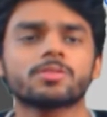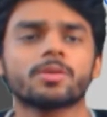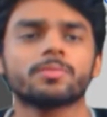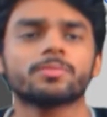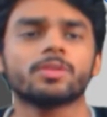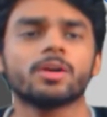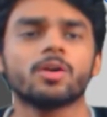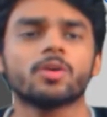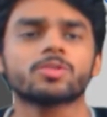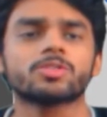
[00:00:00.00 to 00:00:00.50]

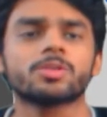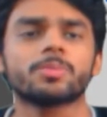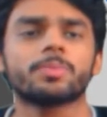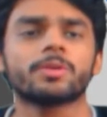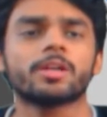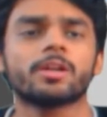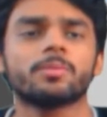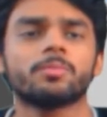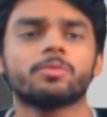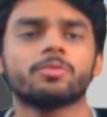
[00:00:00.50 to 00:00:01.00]
of the
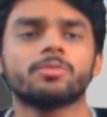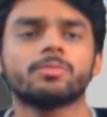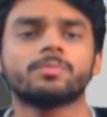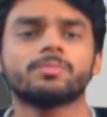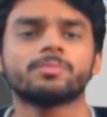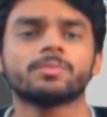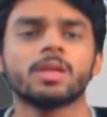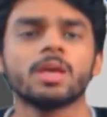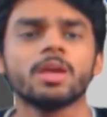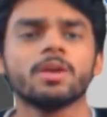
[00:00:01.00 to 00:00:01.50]
occipital bone,
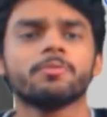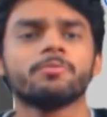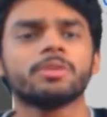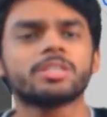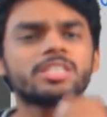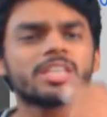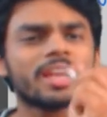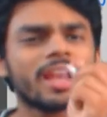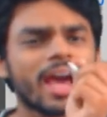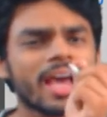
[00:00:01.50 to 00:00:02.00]

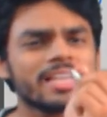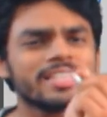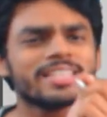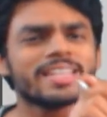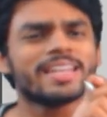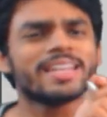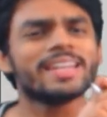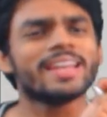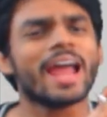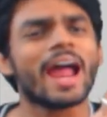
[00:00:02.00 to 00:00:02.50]
which lies
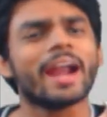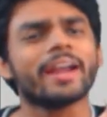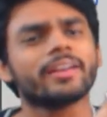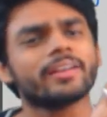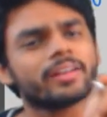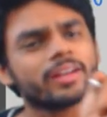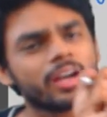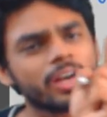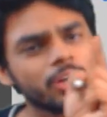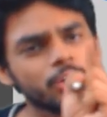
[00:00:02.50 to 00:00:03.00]

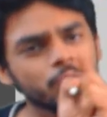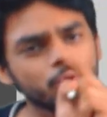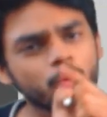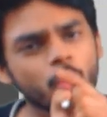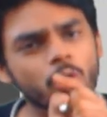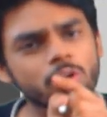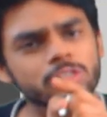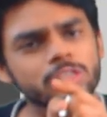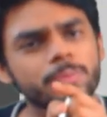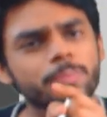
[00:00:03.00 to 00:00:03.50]
lateral to
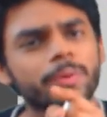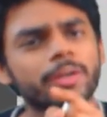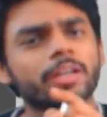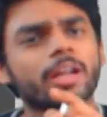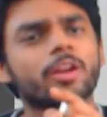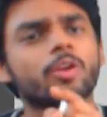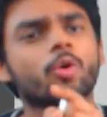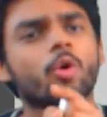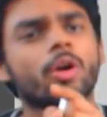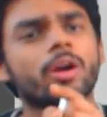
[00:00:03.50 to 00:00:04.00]

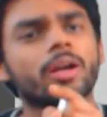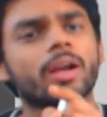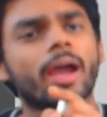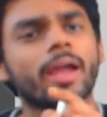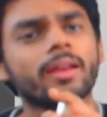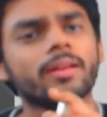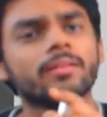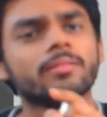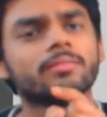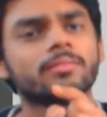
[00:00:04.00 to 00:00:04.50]
occipital
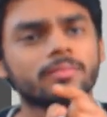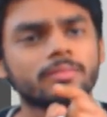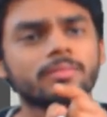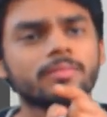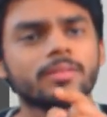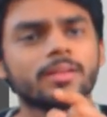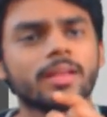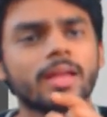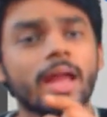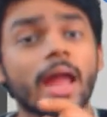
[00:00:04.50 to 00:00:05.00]
condyle
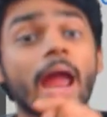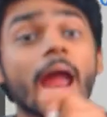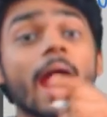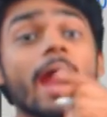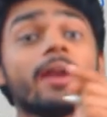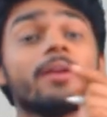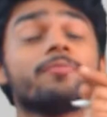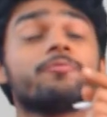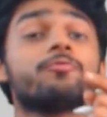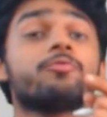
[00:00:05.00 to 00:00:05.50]

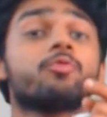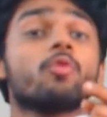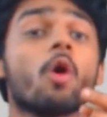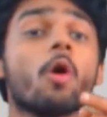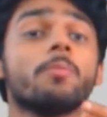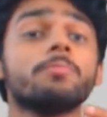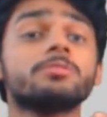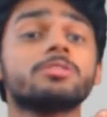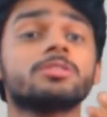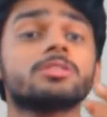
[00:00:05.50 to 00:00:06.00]
and
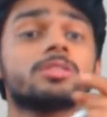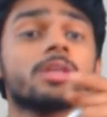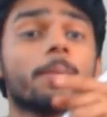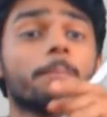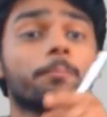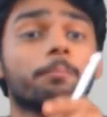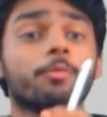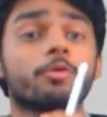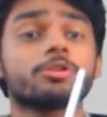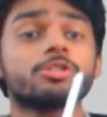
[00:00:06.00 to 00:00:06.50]
forms the
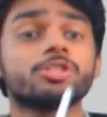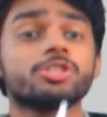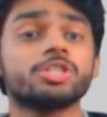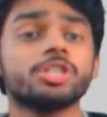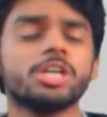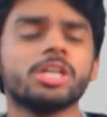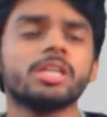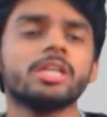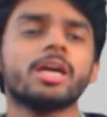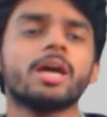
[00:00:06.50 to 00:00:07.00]

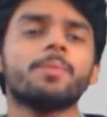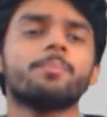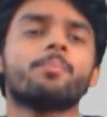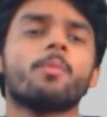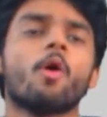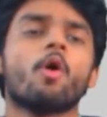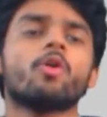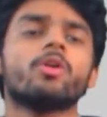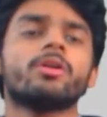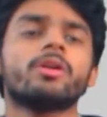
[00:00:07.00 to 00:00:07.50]
posterior
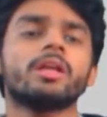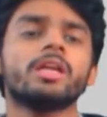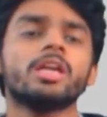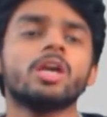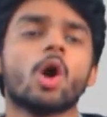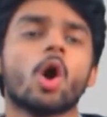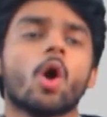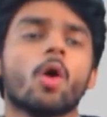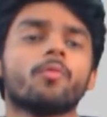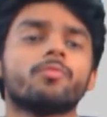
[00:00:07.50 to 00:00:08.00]

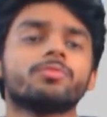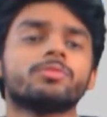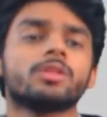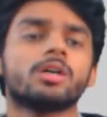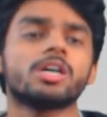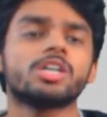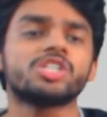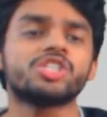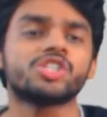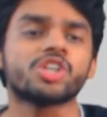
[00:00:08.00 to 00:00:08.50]
boundary of
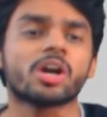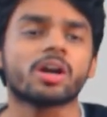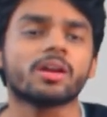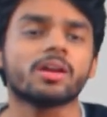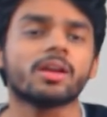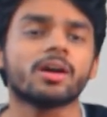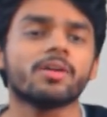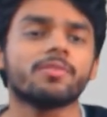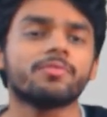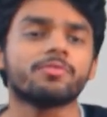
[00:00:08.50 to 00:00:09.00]
the
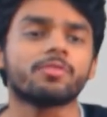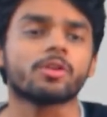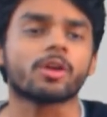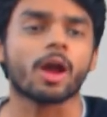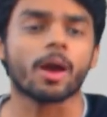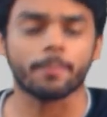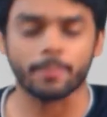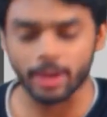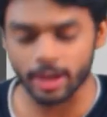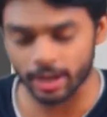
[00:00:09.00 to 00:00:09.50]
jugular
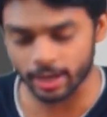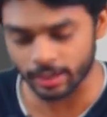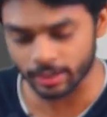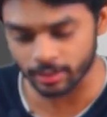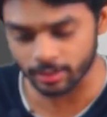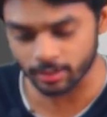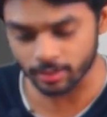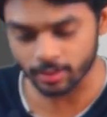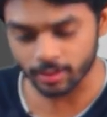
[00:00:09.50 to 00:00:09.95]
foramen.